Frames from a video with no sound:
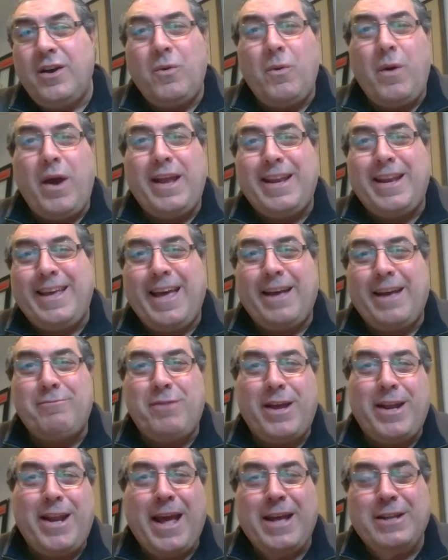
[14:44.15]
way to get
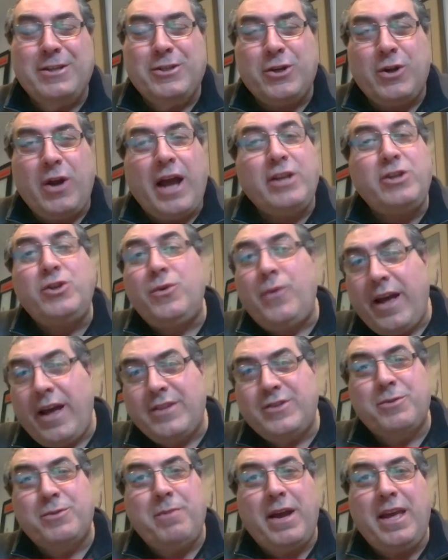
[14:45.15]
an answer. I do
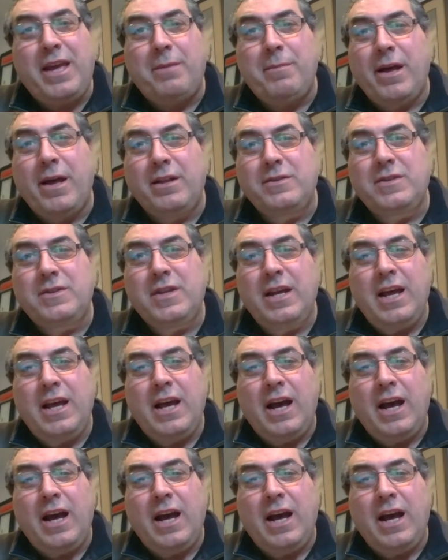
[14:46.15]
answer my emails.